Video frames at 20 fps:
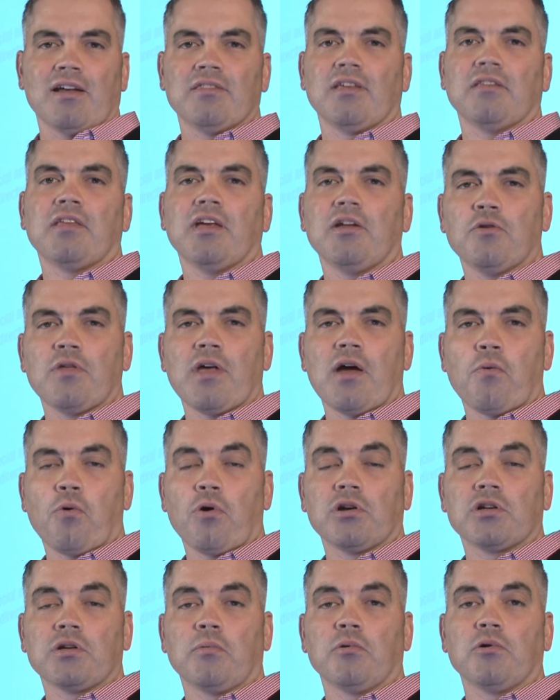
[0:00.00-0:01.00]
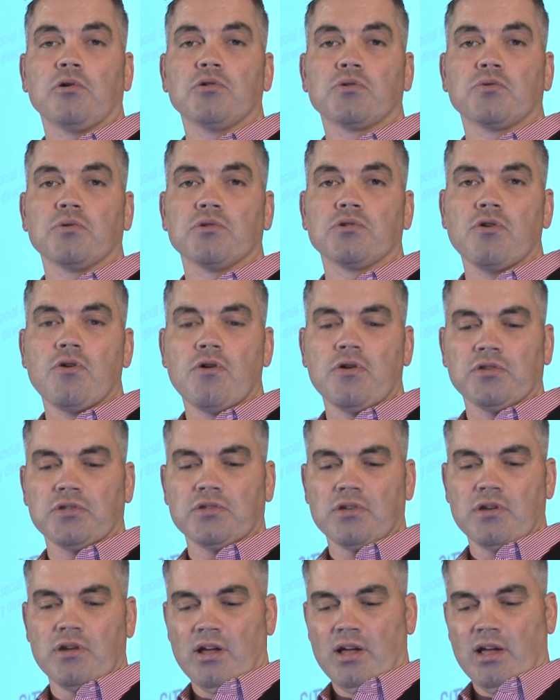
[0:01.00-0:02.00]
that they do that work to produce results
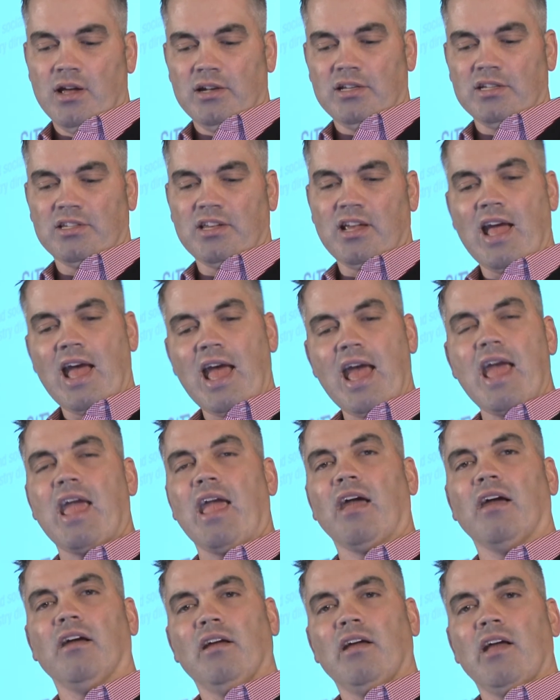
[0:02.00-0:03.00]
to say, hey,